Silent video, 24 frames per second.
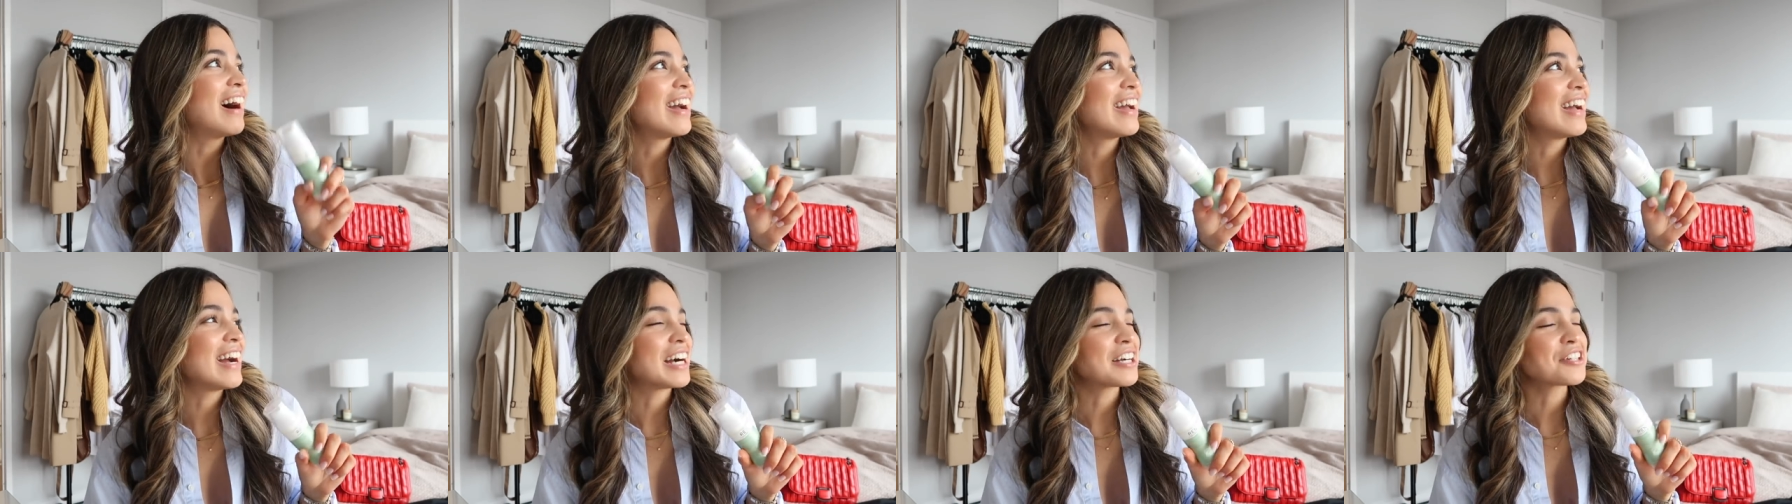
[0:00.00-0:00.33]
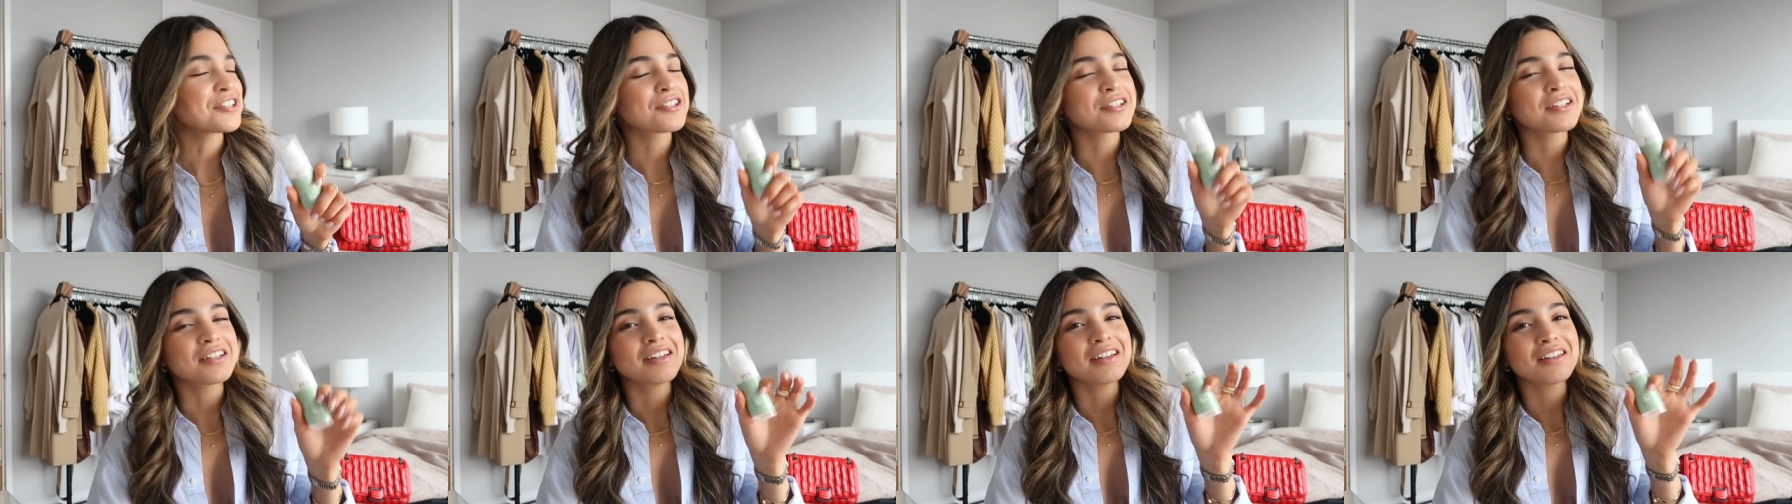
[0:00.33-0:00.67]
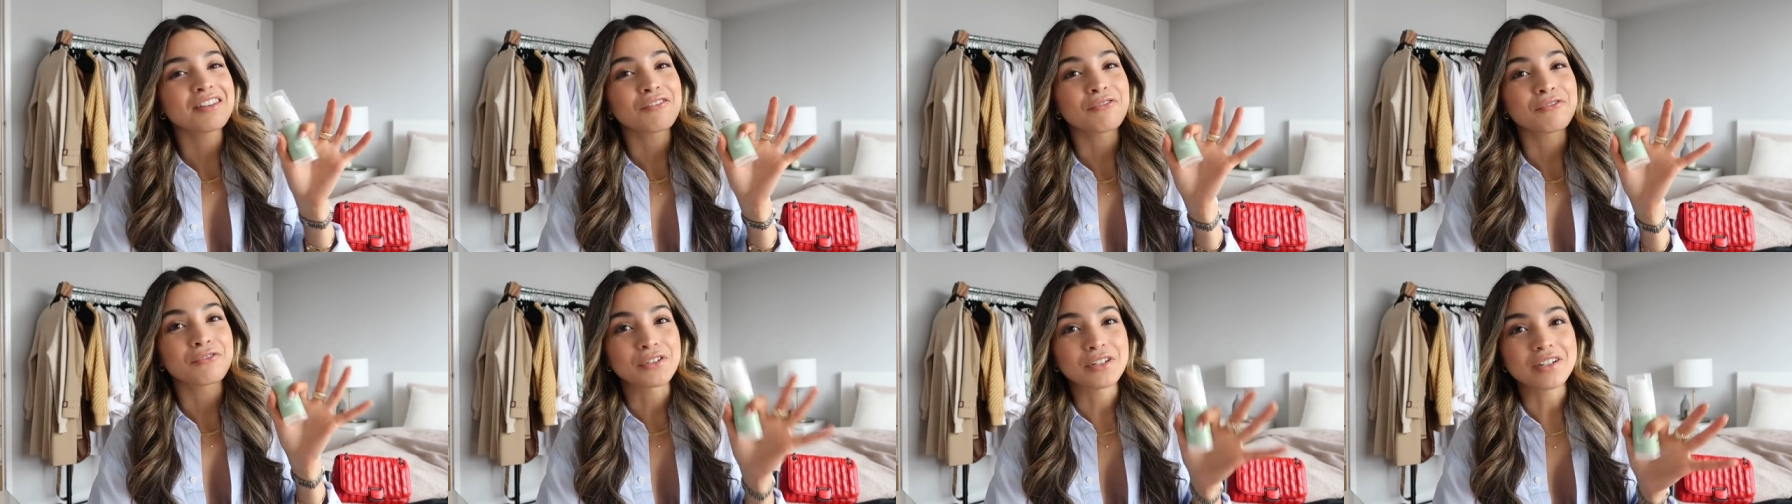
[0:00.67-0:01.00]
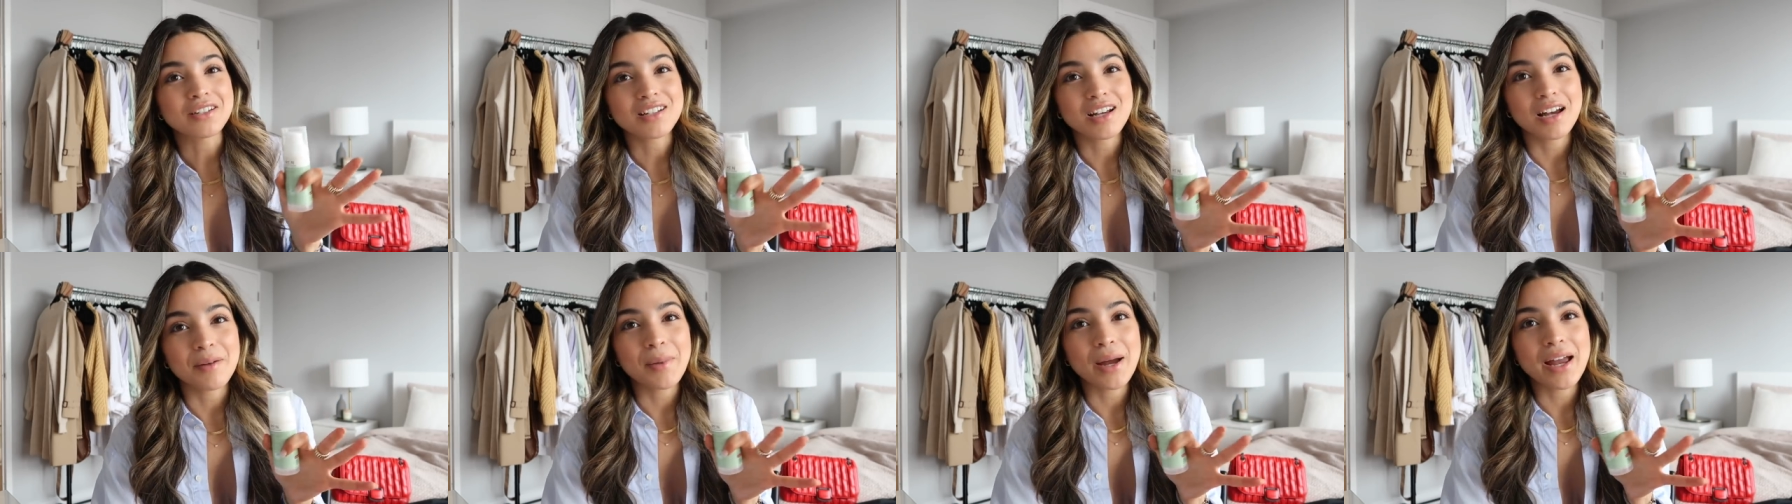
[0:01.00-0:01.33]
I actually, the
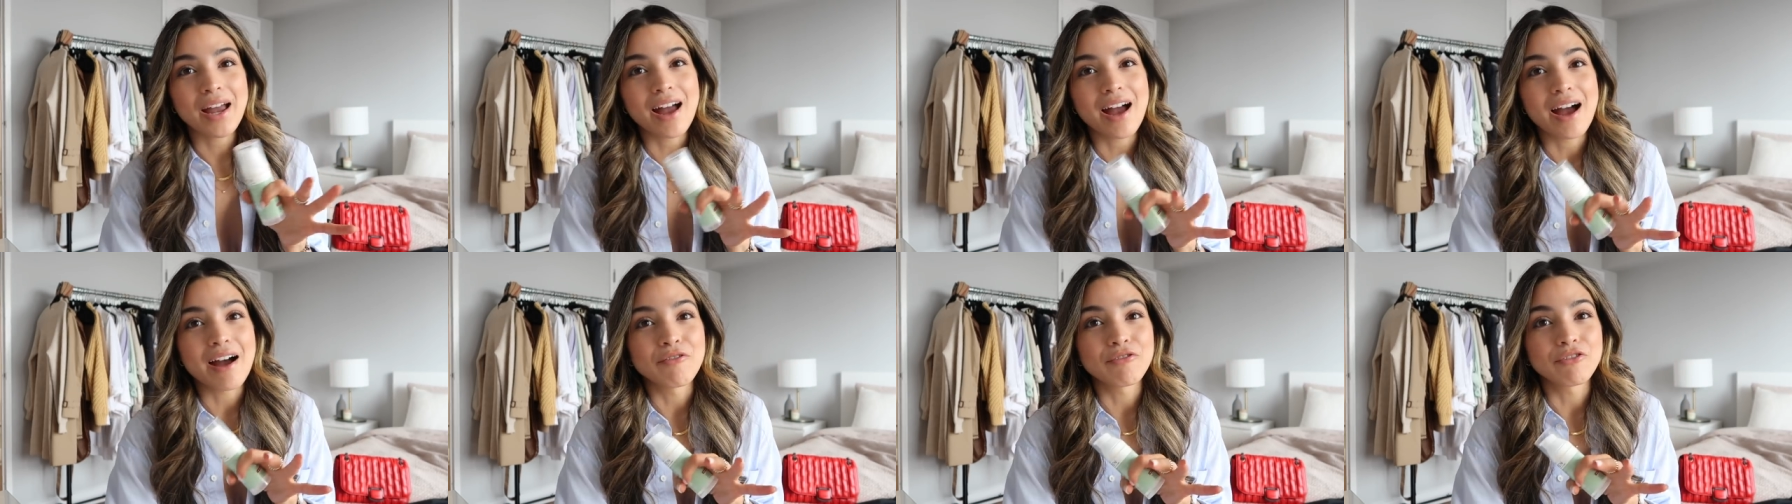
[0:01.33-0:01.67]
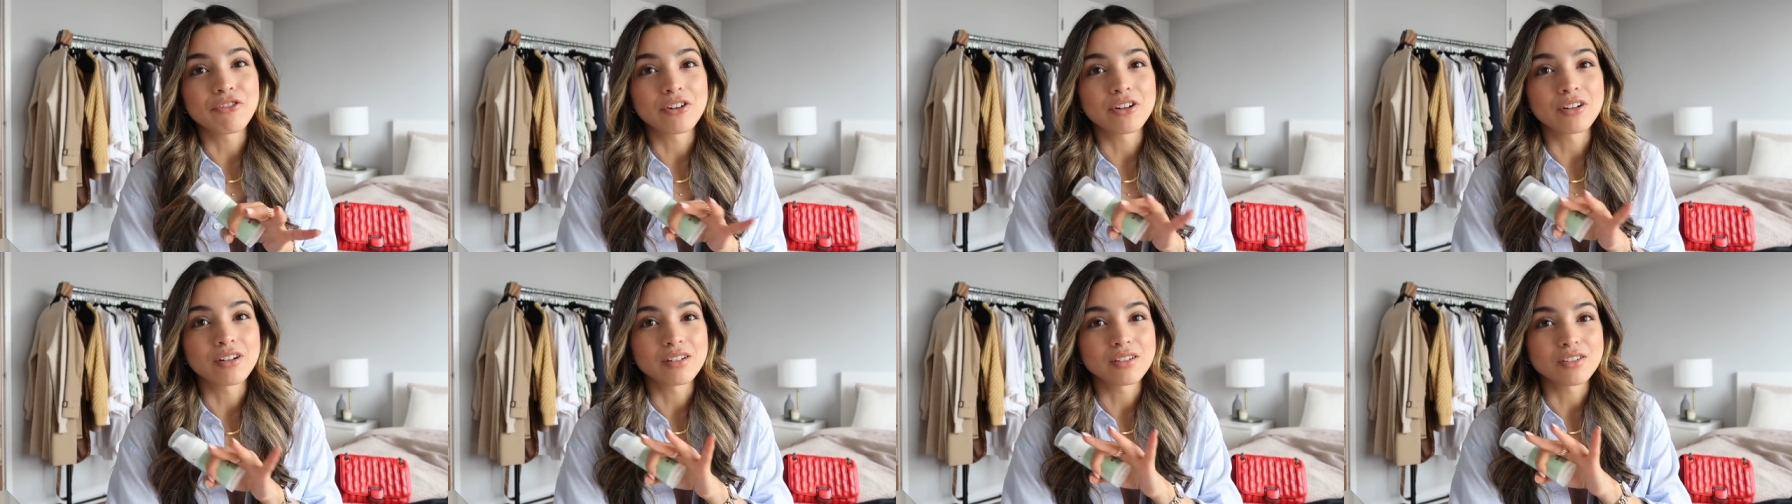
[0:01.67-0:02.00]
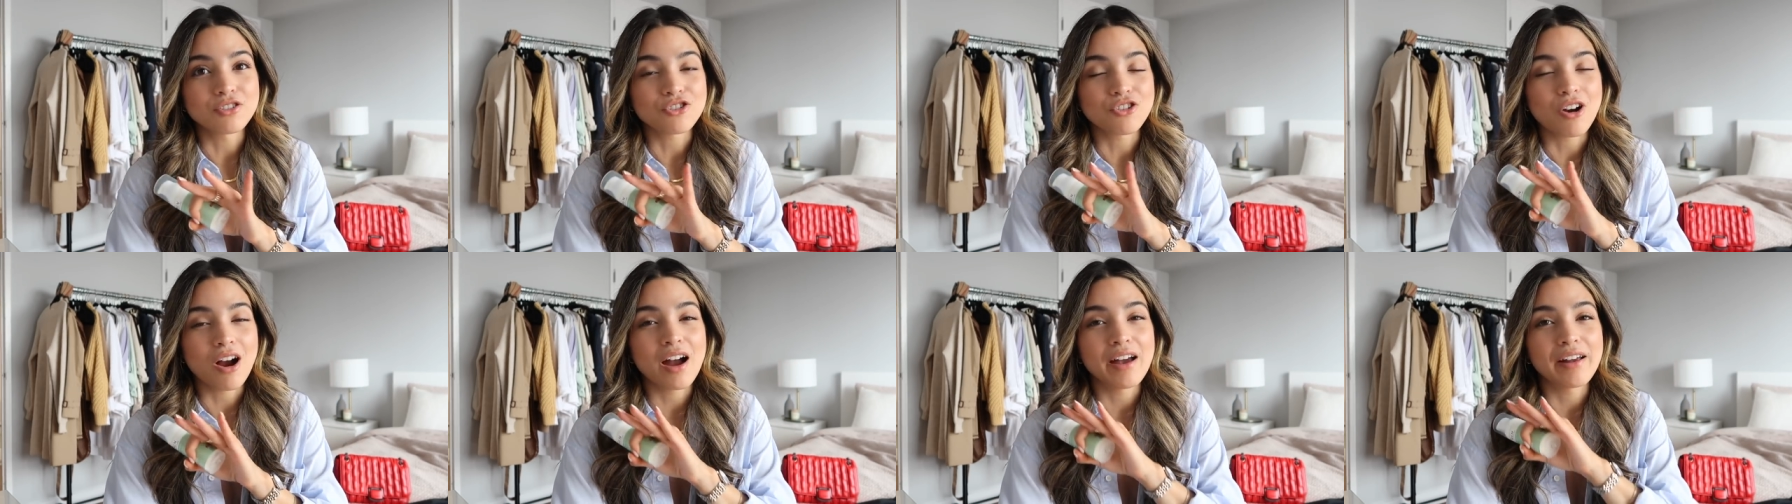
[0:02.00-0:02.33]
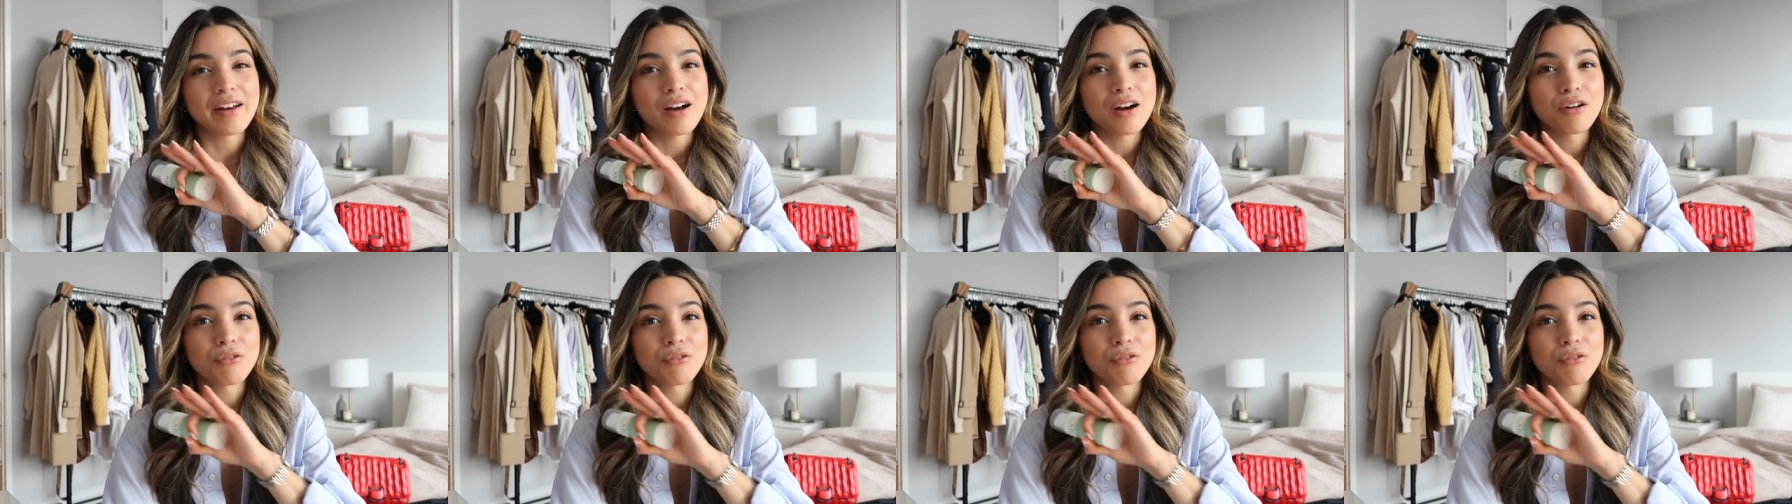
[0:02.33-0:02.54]
first time I ever tried